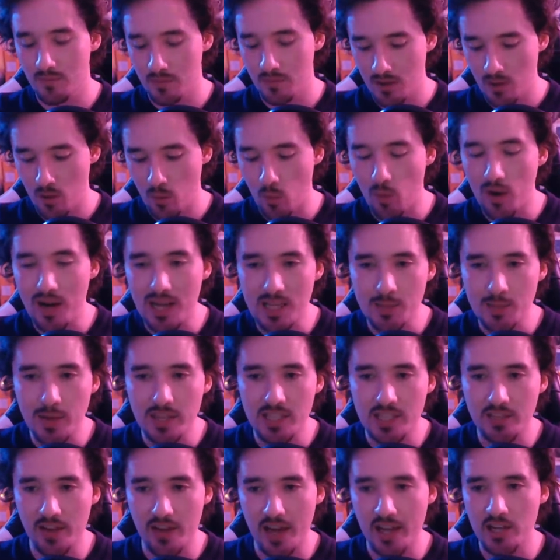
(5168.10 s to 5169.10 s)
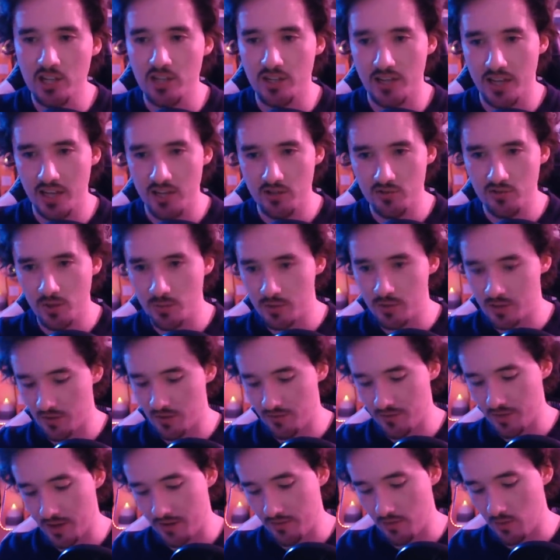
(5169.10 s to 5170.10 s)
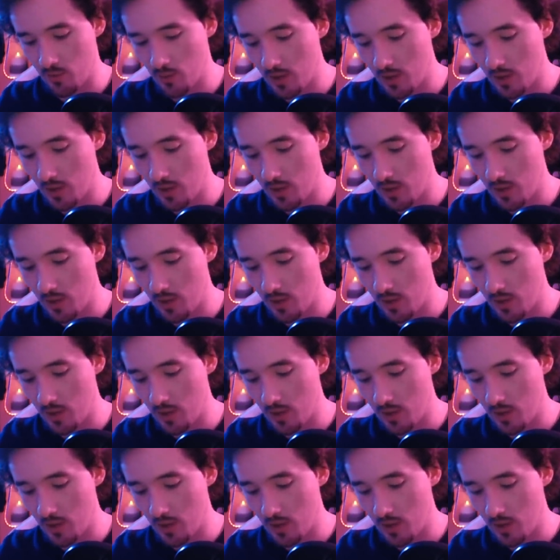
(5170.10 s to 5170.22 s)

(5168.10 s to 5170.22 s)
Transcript: What aspect of ancient history was your favourite?